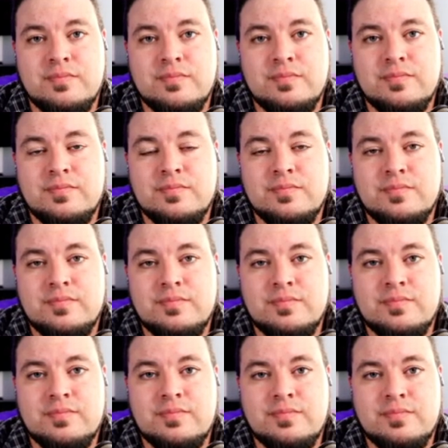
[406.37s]

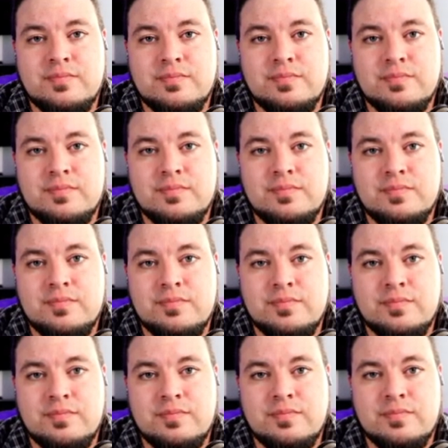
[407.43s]

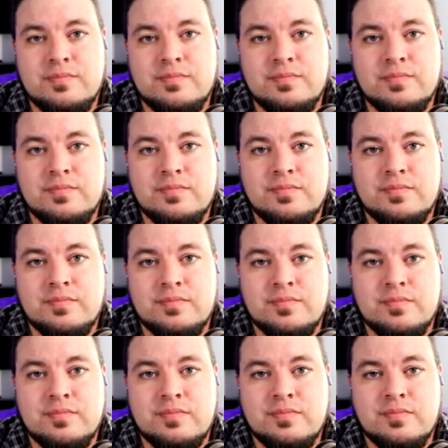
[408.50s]

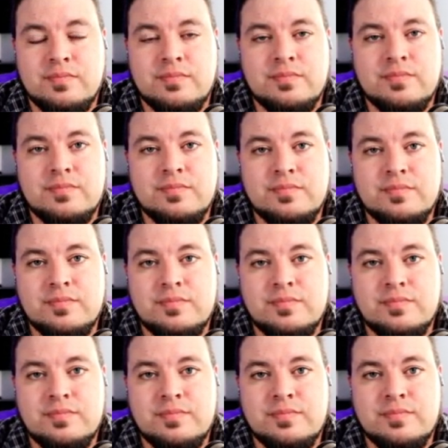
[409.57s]

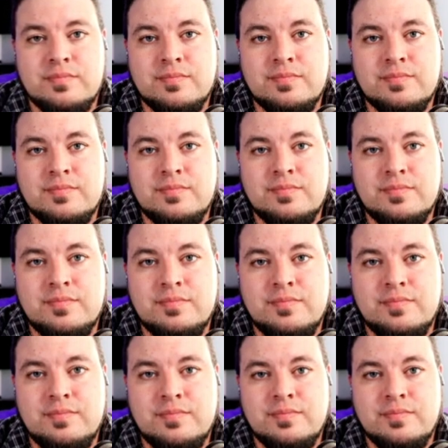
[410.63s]

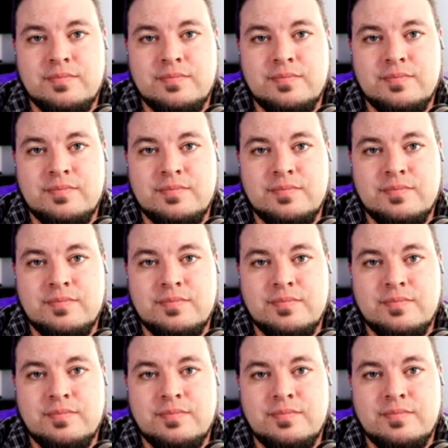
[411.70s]

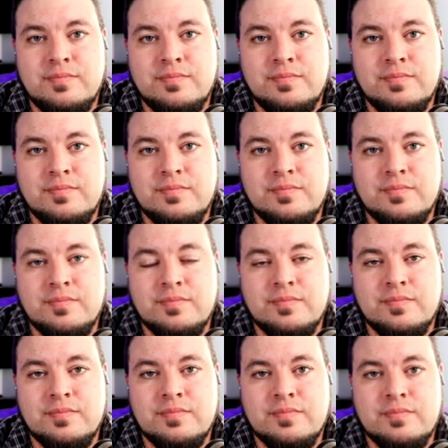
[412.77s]

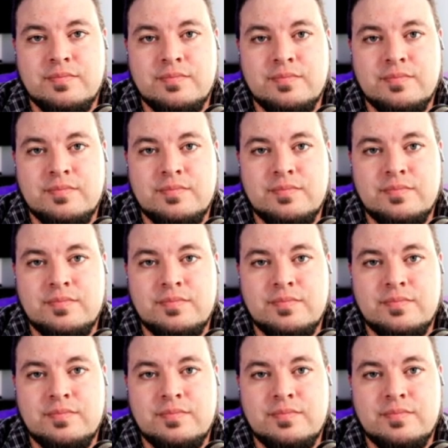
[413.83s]
This person isn't speaking.